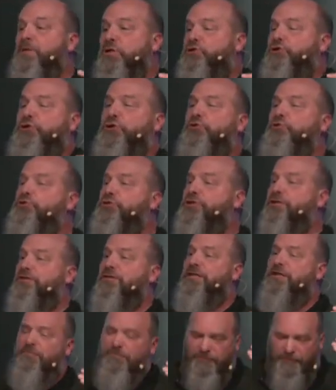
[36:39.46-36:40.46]
choose to
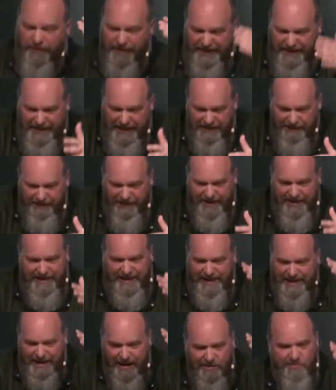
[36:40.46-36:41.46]
live forgiving
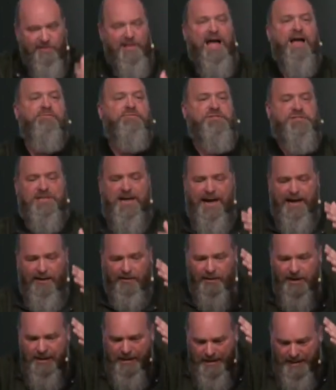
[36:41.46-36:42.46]
in our
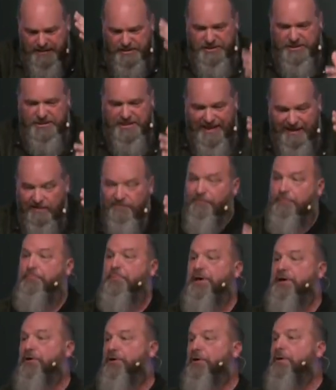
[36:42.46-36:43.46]
lifestyle instead of
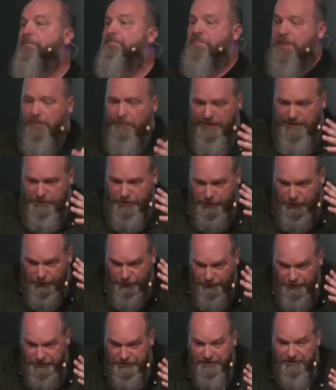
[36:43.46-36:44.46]
bitter, that we
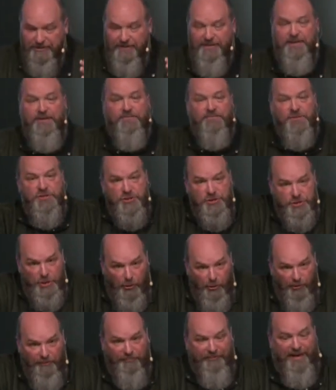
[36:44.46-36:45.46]
choose to live
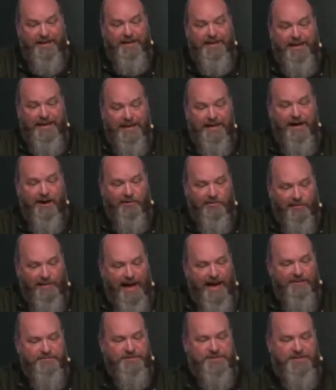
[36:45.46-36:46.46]
serving in our
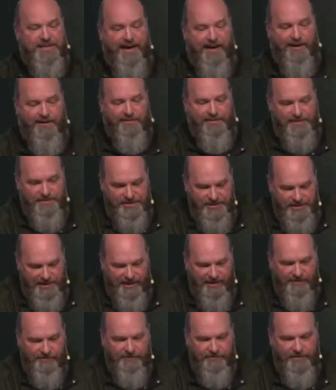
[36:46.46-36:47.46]
lifestyle
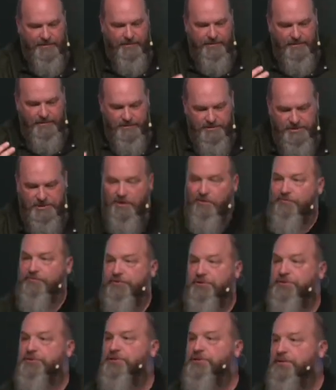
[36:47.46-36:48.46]
instead of
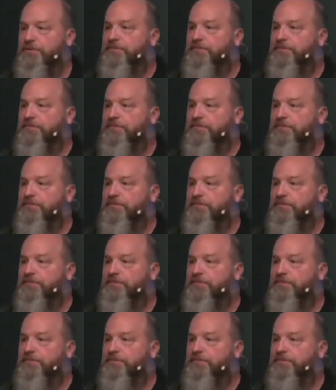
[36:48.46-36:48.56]
selfish.